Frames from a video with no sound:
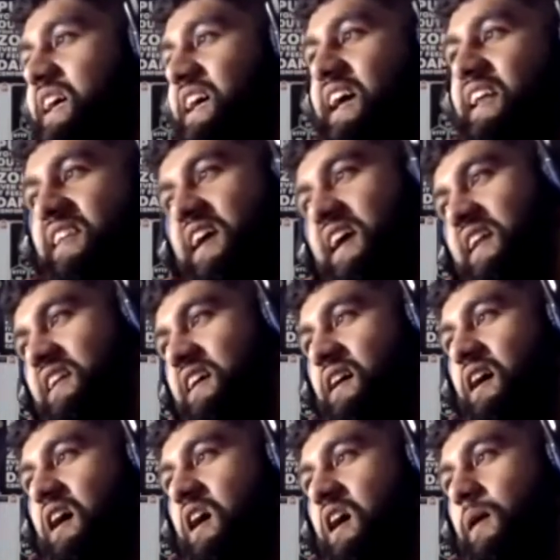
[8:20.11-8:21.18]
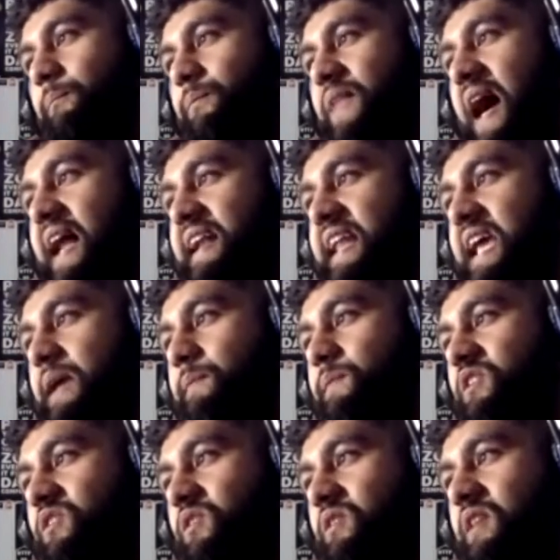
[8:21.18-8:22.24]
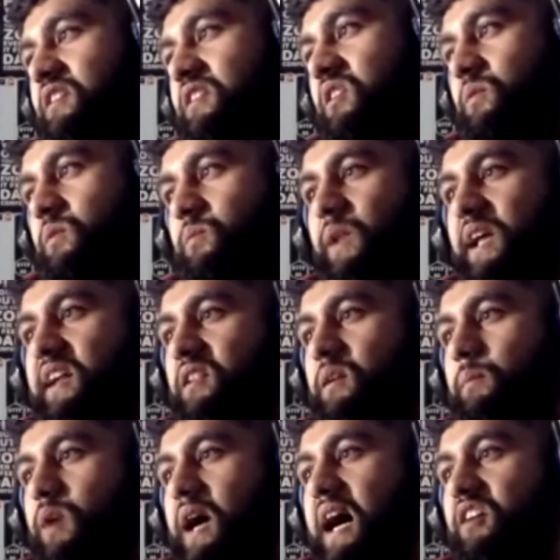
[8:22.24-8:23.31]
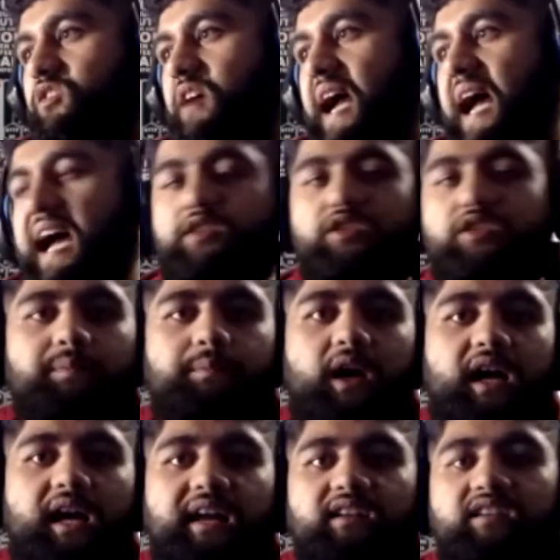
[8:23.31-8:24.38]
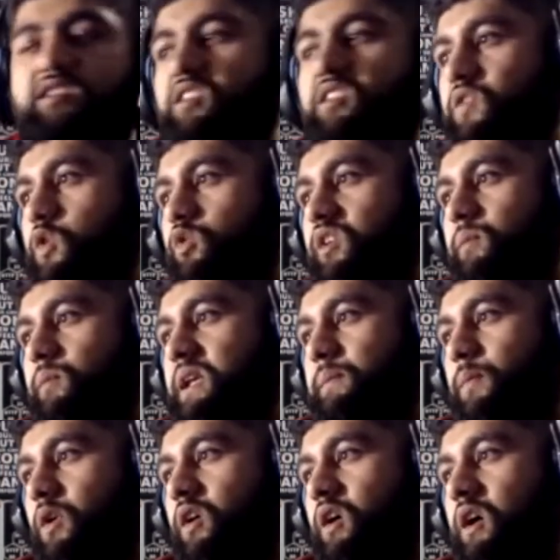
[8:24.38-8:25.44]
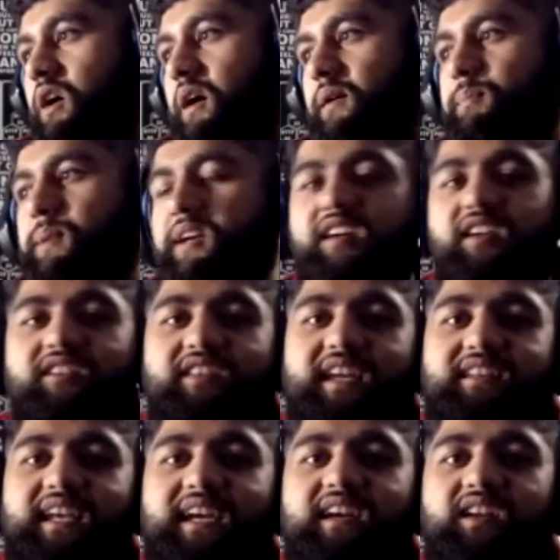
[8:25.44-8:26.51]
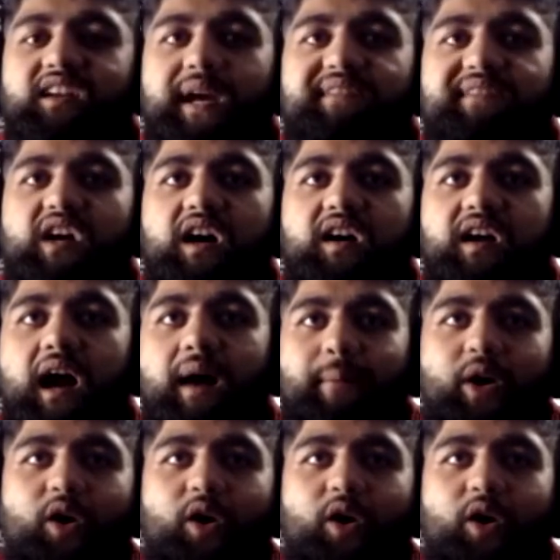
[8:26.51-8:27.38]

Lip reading: And then that name is then displayed in the browser address bar, and it's confusing people because they think it's Brave.com.